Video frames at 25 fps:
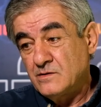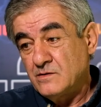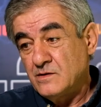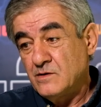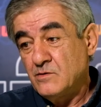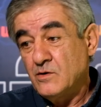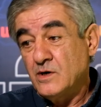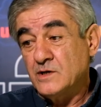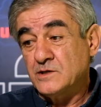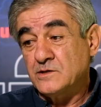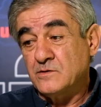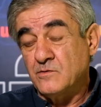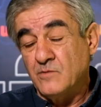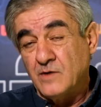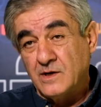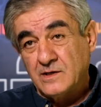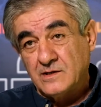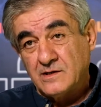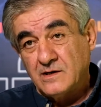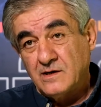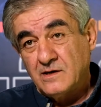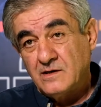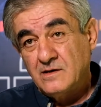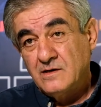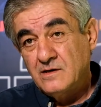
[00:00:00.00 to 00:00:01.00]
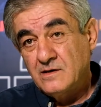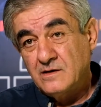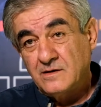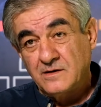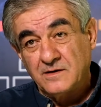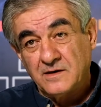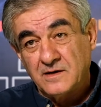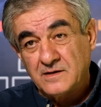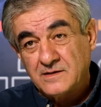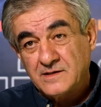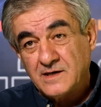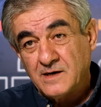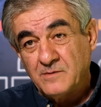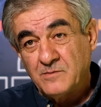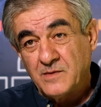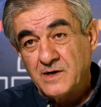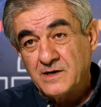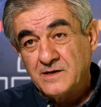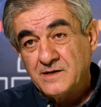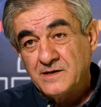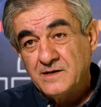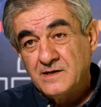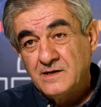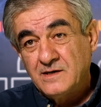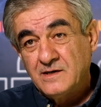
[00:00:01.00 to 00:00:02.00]
And he's like a god for them.
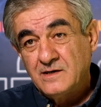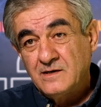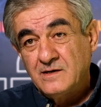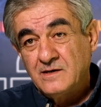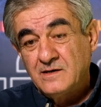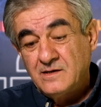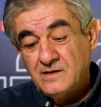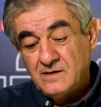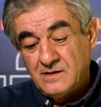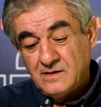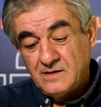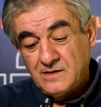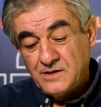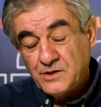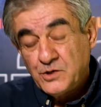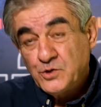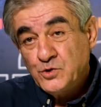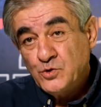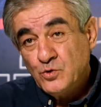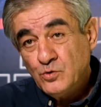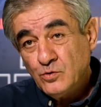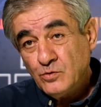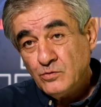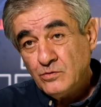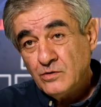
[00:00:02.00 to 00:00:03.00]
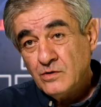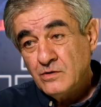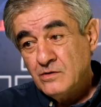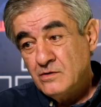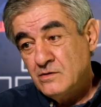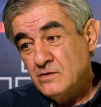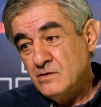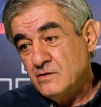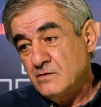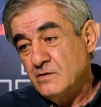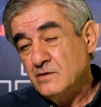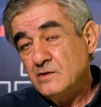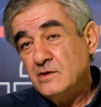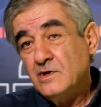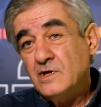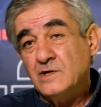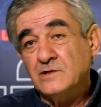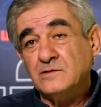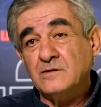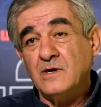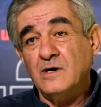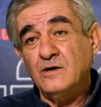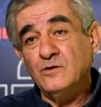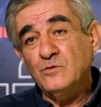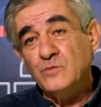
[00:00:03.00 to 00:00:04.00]
Why?
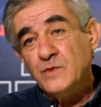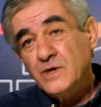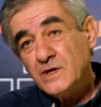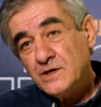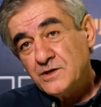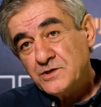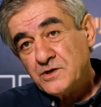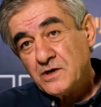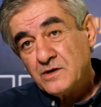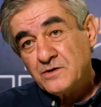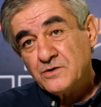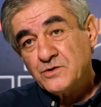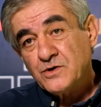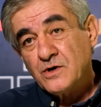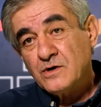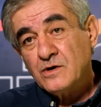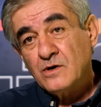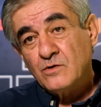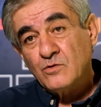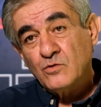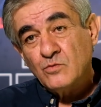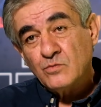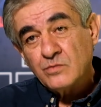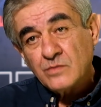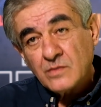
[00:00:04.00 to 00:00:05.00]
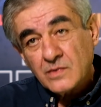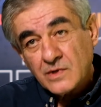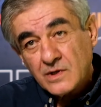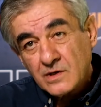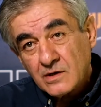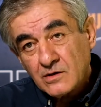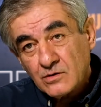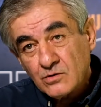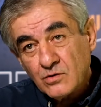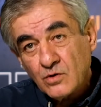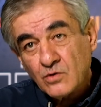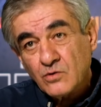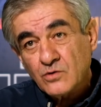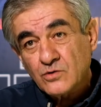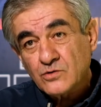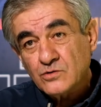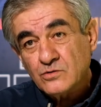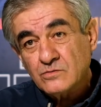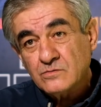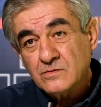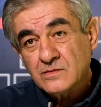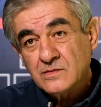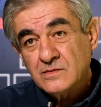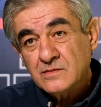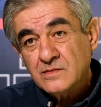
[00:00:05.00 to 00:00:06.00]
Because he understood what
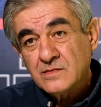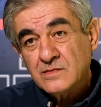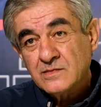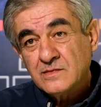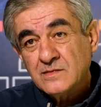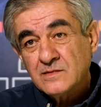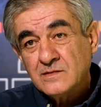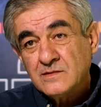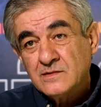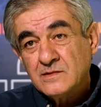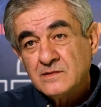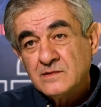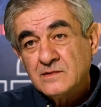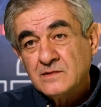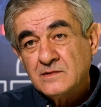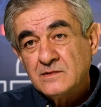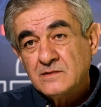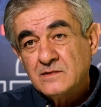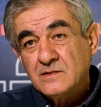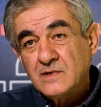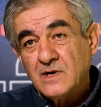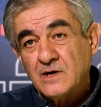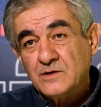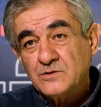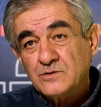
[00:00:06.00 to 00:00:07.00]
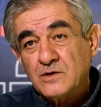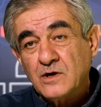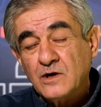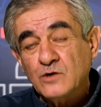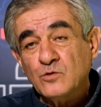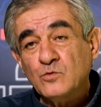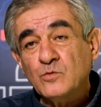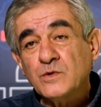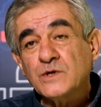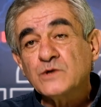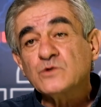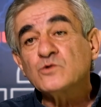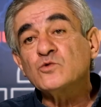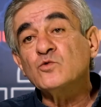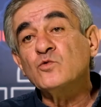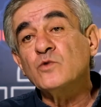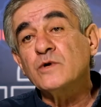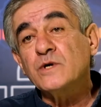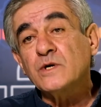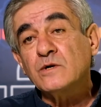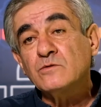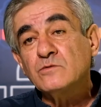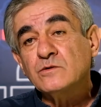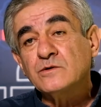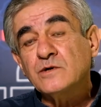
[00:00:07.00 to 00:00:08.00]
self-determination meant. He understood
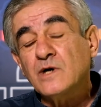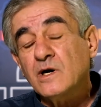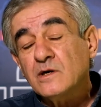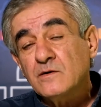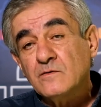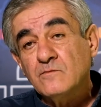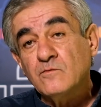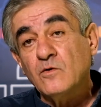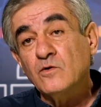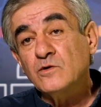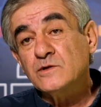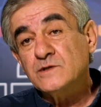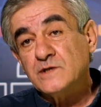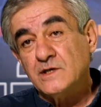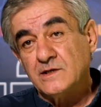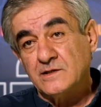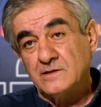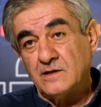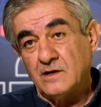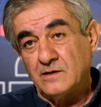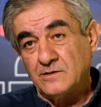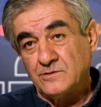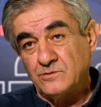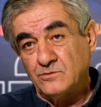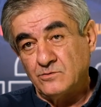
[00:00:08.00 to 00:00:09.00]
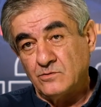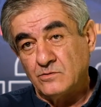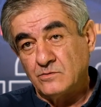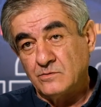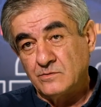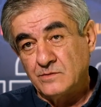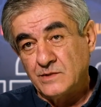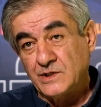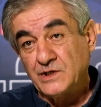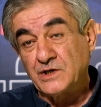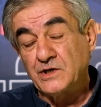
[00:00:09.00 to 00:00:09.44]
how you achieve sovereignty,